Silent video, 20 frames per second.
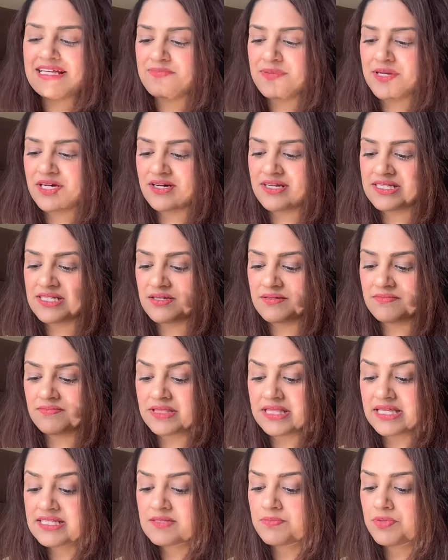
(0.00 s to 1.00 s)
because
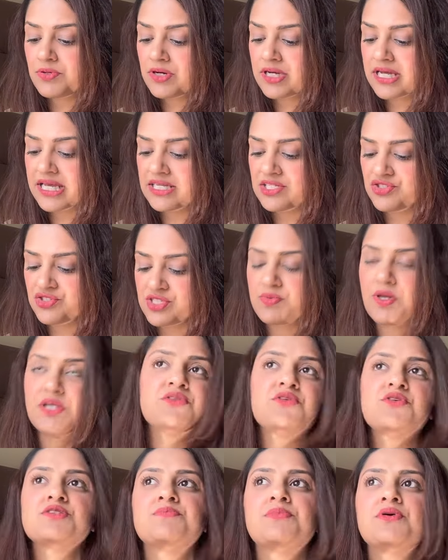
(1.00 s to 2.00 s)
this book is just one of
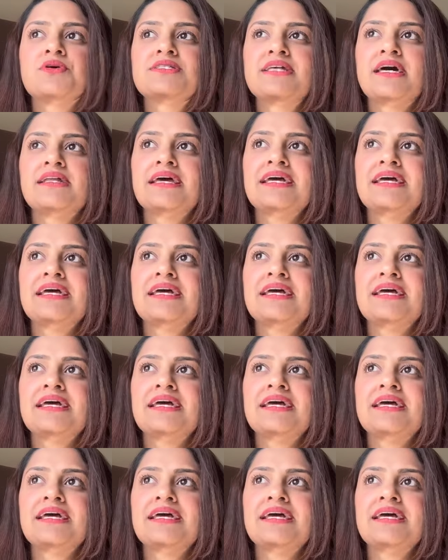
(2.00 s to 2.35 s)
those books that